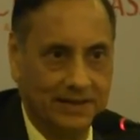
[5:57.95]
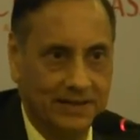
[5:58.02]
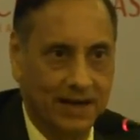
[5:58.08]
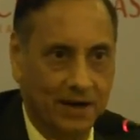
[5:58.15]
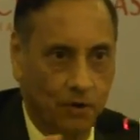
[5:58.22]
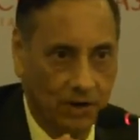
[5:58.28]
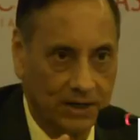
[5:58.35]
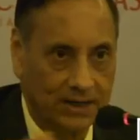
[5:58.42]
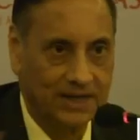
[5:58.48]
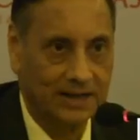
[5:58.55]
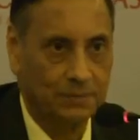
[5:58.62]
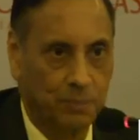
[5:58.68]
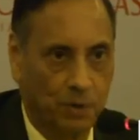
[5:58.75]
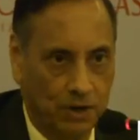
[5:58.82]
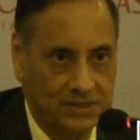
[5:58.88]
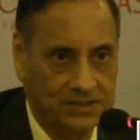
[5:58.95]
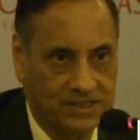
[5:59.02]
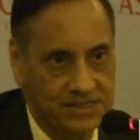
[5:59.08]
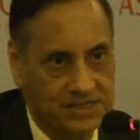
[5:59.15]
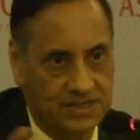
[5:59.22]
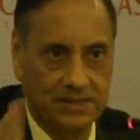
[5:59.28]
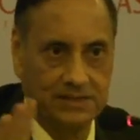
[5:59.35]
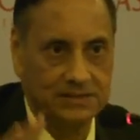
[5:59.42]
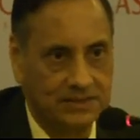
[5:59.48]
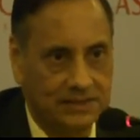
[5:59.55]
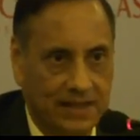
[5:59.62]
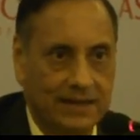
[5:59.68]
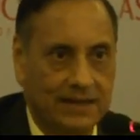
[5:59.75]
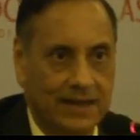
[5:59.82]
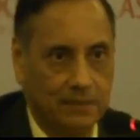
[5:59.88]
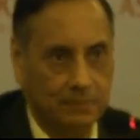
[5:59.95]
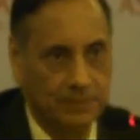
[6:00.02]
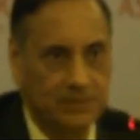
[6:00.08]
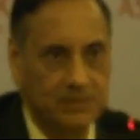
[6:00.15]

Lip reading: They are only at a policy stage, that can be